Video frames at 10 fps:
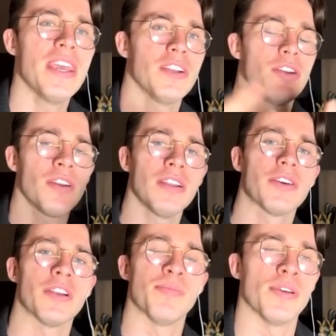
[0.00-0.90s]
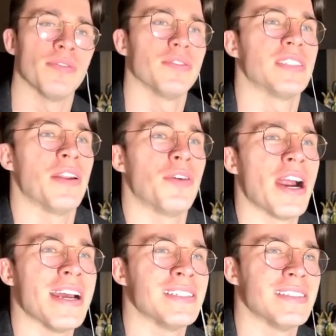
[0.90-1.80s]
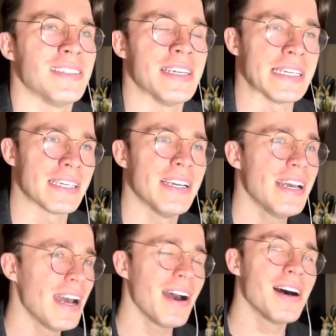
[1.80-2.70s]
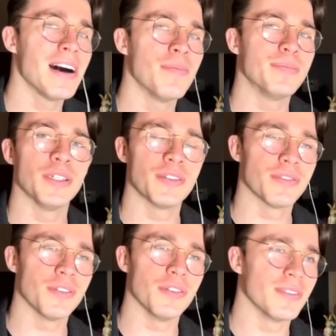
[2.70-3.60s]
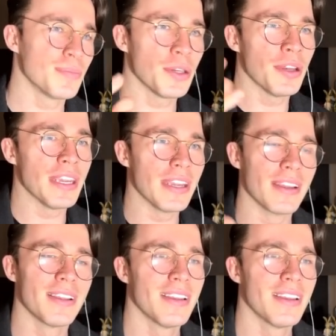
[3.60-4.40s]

You know, you can look at a beautiful sunrise and think, ah, oh, beautiful, beauty,